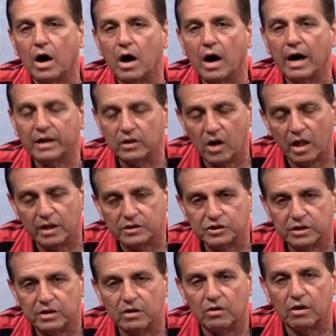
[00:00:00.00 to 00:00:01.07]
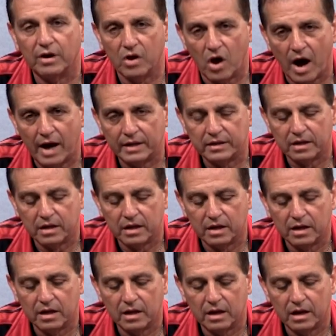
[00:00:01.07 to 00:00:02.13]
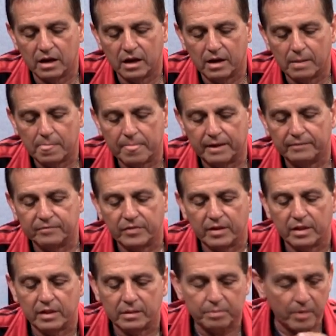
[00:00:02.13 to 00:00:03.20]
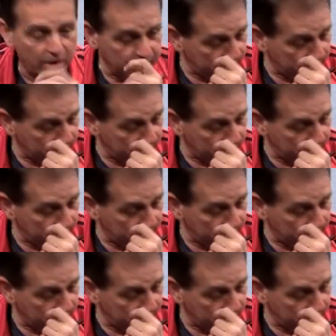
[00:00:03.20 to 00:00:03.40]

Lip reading: acknowledge it or not. The part